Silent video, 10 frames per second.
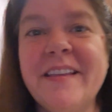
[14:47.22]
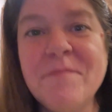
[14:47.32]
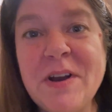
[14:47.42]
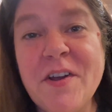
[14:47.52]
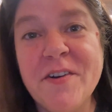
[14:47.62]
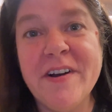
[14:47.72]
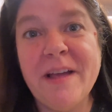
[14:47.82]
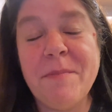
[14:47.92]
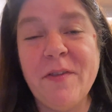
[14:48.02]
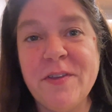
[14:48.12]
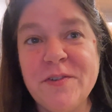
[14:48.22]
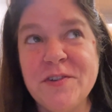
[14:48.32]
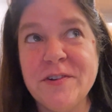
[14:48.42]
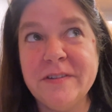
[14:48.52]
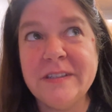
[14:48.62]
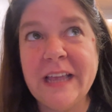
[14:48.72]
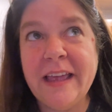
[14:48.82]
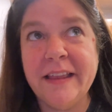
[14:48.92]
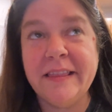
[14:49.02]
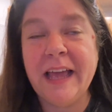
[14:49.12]
my daughter and I bought those shirts
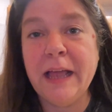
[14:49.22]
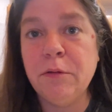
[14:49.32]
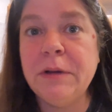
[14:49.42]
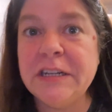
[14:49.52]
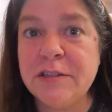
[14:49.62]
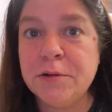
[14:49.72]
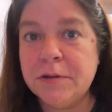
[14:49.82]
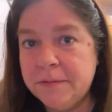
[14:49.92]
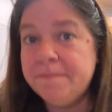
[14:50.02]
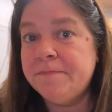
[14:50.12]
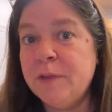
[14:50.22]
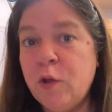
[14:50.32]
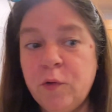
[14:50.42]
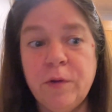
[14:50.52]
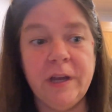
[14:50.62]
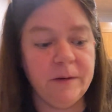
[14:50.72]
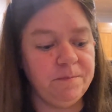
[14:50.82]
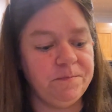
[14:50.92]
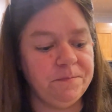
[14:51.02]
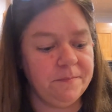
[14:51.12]
at the Halloween store, local here.
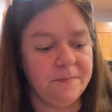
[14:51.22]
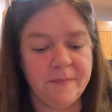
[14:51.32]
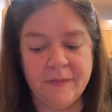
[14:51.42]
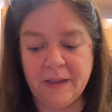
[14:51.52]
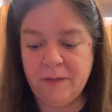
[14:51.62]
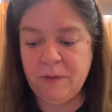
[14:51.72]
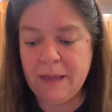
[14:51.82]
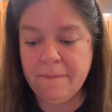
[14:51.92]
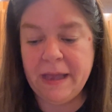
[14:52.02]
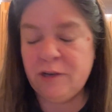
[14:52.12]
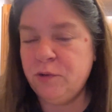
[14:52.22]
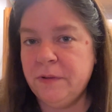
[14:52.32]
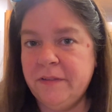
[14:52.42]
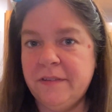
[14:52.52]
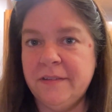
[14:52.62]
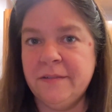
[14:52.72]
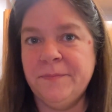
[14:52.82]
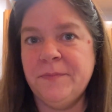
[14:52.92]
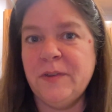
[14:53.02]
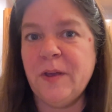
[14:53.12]
We got matching ones,
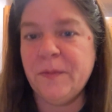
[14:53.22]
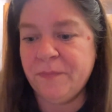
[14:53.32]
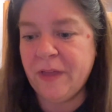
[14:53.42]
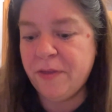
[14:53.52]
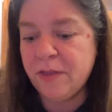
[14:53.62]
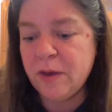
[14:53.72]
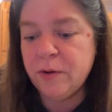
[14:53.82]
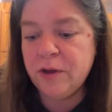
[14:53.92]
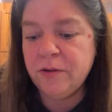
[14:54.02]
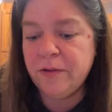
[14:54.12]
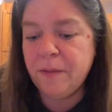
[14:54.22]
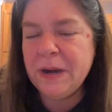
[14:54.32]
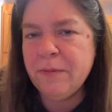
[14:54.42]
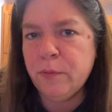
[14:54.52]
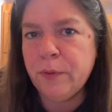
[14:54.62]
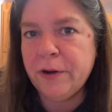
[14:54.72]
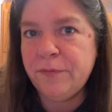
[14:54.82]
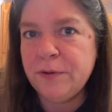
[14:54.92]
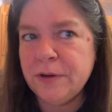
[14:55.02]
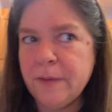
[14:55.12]
so I thought they were cute. I've been able to wear it a
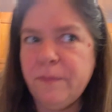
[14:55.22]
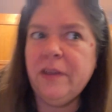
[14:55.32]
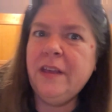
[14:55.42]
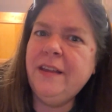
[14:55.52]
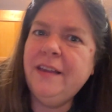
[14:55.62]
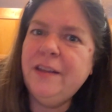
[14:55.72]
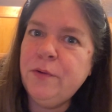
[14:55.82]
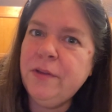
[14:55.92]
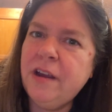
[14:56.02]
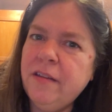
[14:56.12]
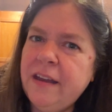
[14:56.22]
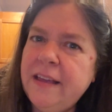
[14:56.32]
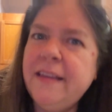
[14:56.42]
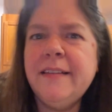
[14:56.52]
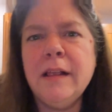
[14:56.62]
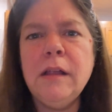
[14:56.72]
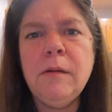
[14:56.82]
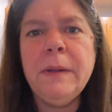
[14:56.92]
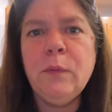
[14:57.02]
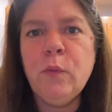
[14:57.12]
few times. North Carolina is a little
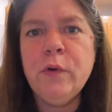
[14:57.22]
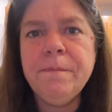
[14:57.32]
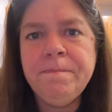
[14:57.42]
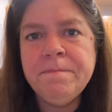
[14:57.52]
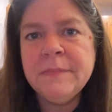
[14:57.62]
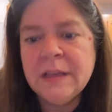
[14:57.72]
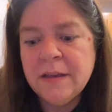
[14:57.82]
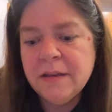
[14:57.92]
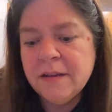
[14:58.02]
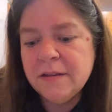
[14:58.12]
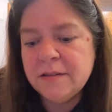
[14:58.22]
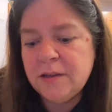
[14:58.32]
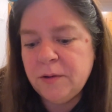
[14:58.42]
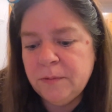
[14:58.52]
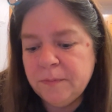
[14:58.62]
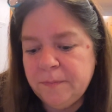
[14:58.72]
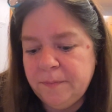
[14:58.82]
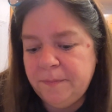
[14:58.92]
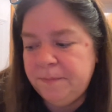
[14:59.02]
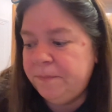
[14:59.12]
bit warm, so
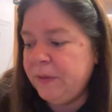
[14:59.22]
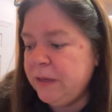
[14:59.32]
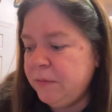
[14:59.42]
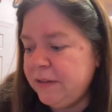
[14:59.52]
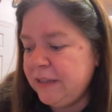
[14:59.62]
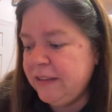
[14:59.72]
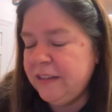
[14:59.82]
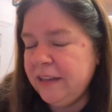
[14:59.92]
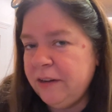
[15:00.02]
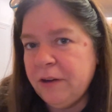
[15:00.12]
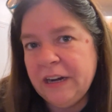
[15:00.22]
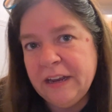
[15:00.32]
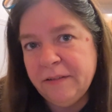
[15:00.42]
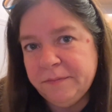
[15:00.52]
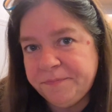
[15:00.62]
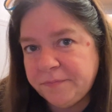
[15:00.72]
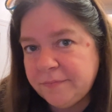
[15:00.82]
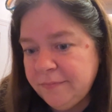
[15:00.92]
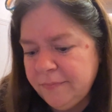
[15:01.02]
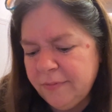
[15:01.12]
Anyways, and then like right now,
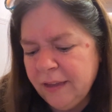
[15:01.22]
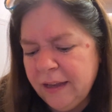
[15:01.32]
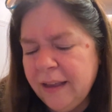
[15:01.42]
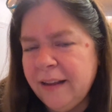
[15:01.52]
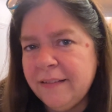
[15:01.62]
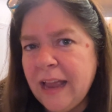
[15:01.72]
it is